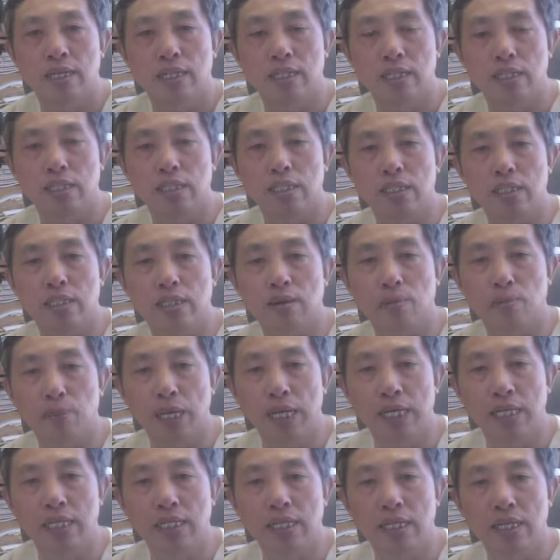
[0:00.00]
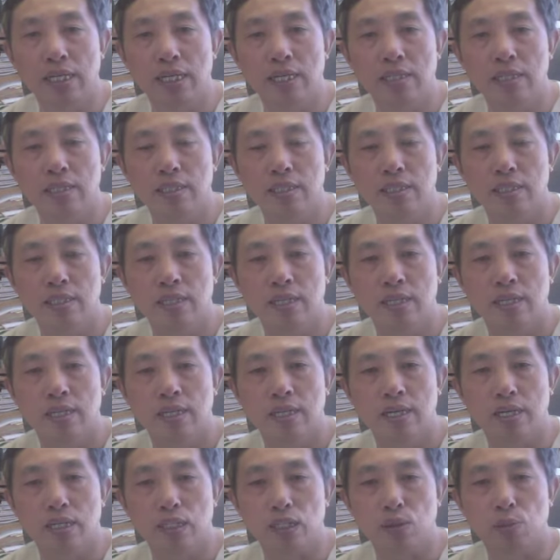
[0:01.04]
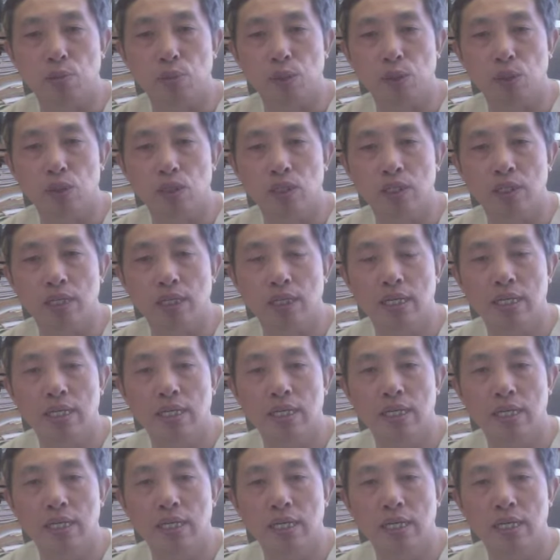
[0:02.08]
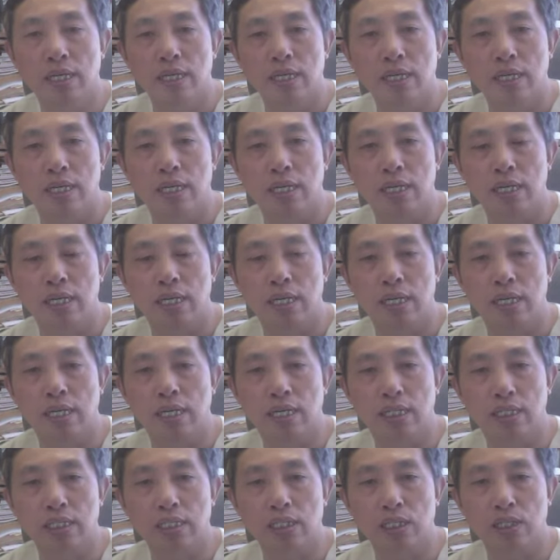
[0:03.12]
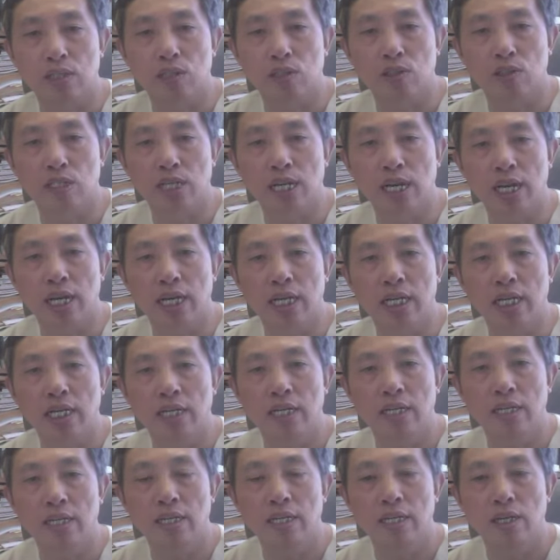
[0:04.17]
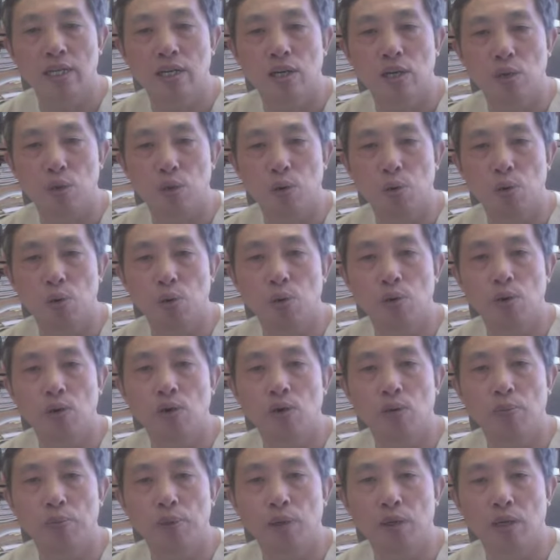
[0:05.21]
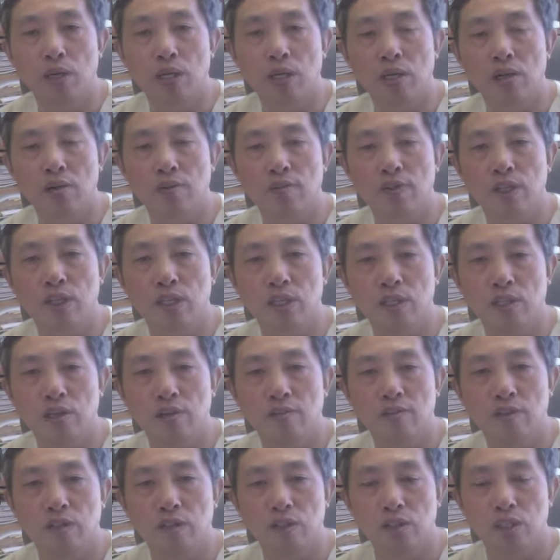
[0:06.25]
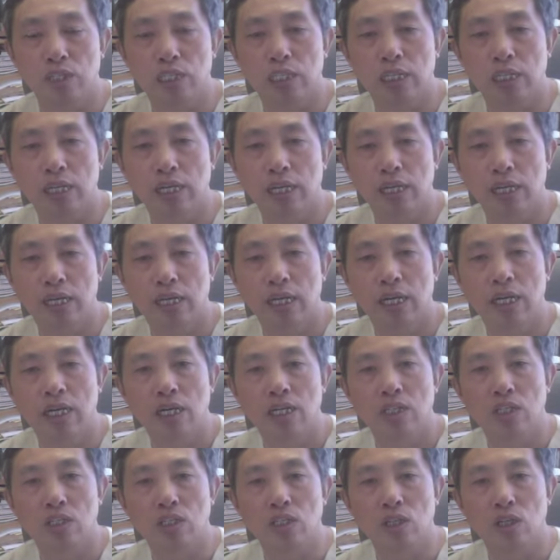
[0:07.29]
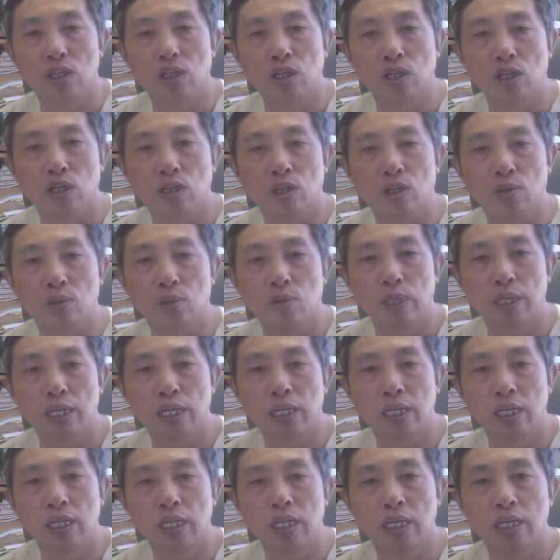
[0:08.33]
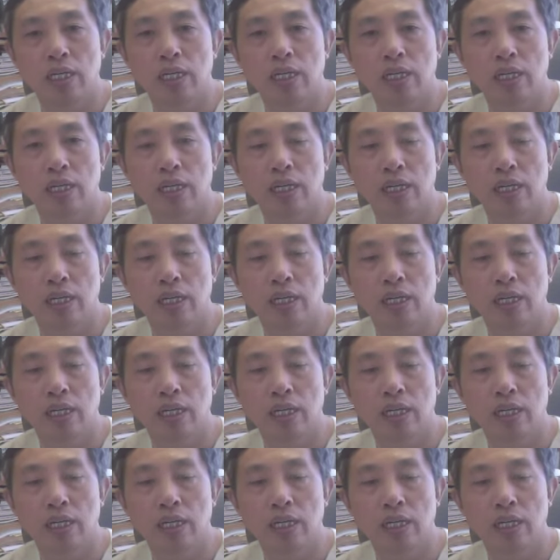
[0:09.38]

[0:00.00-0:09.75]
these paintings as a person, as a society, all part of the universe. So we